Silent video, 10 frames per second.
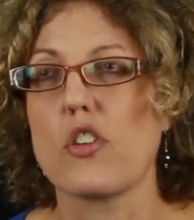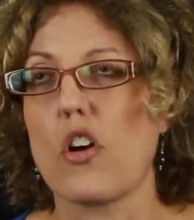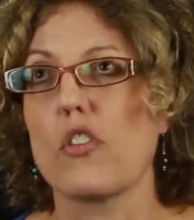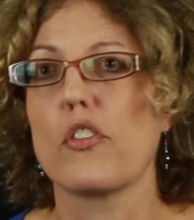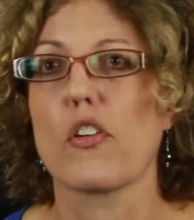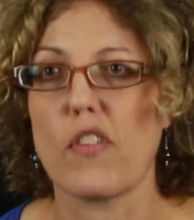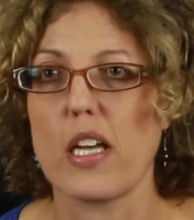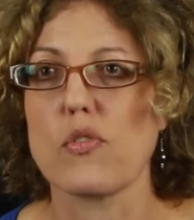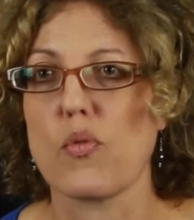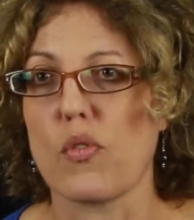turned their
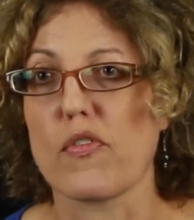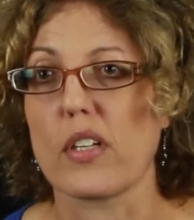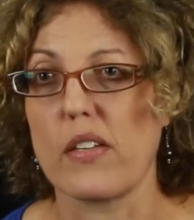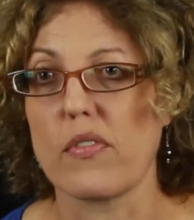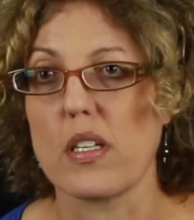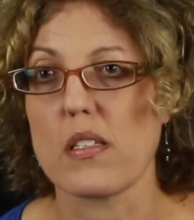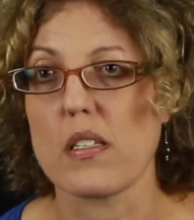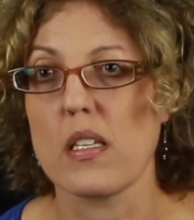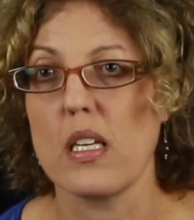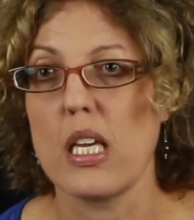face toward forgiveness.